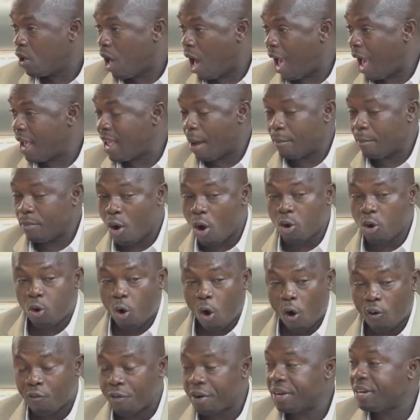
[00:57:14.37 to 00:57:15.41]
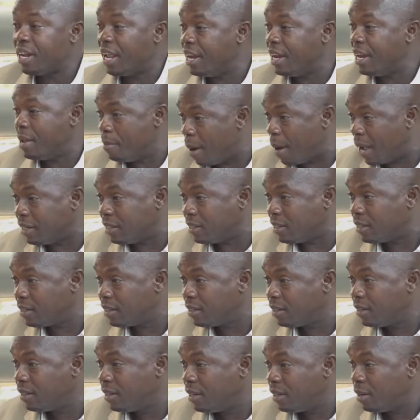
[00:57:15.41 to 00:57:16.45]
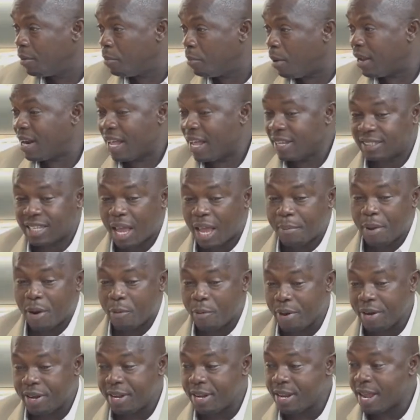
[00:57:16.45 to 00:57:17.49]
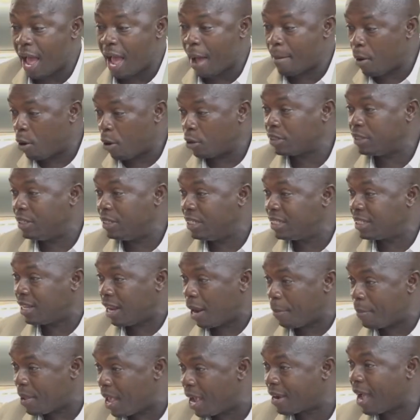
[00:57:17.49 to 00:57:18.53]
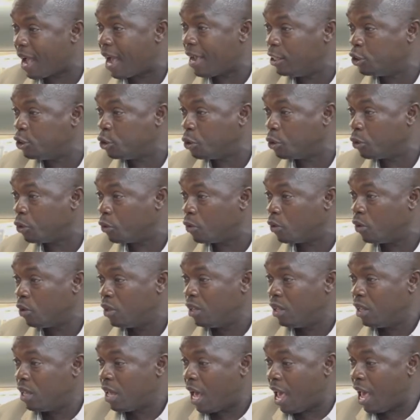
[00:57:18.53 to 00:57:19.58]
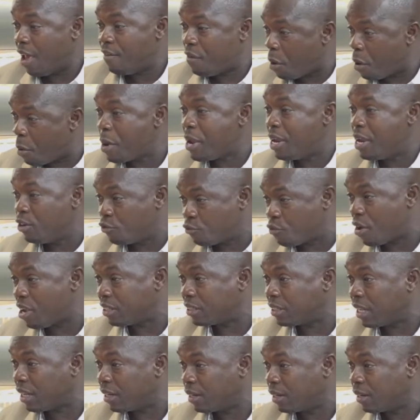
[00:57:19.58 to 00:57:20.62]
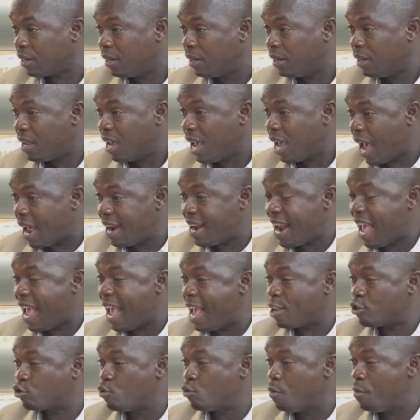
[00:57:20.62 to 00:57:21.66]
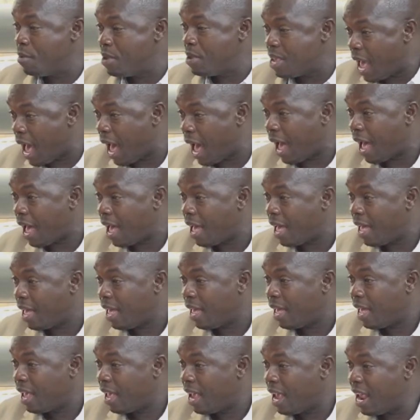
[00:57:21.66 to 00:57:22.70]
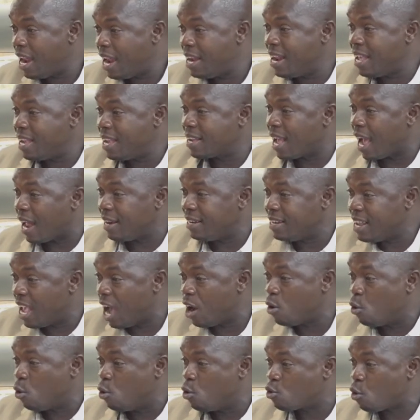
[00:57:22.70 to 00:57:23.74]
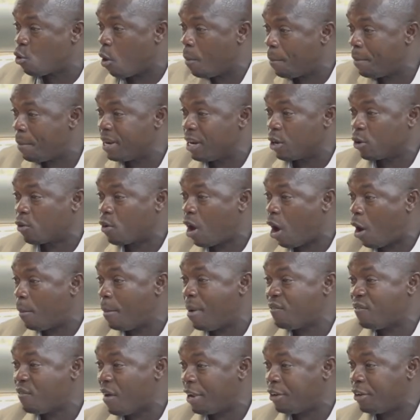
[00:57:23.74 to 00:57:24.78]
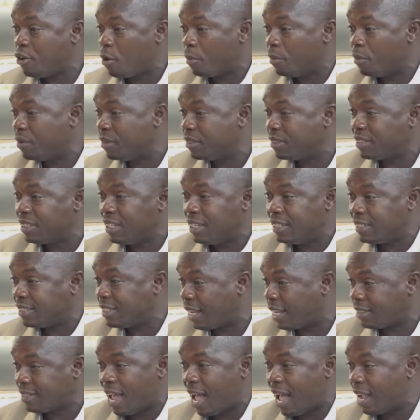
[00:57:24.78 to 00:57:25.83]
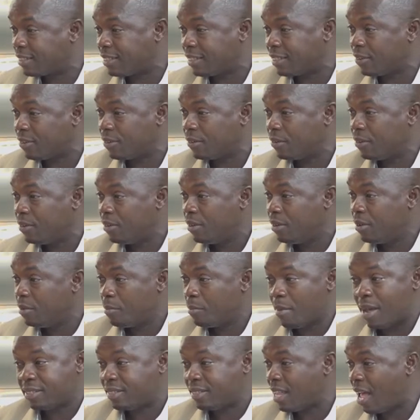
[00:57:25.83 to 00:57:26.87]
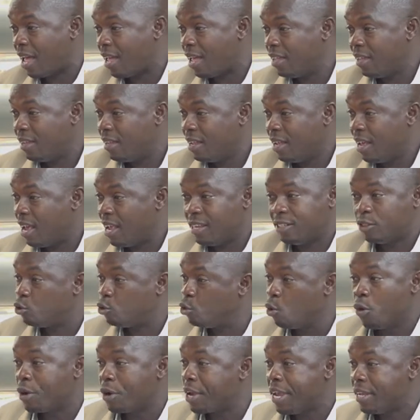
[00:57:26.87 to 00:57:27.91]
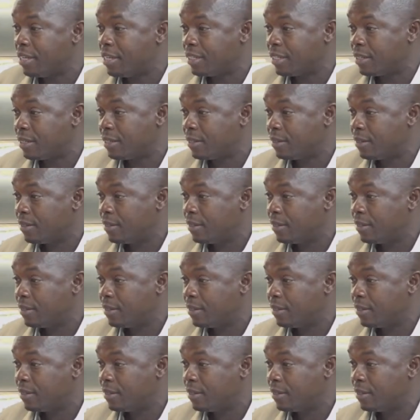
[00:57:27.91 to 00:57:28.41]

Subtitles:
I am not covering anybody. But now, I'm reading here about this Labianca issue. Mm-hmm. No? Very interesting. And to me, any Ghanaian own company crowd may find him in such accident. Master, it's no case.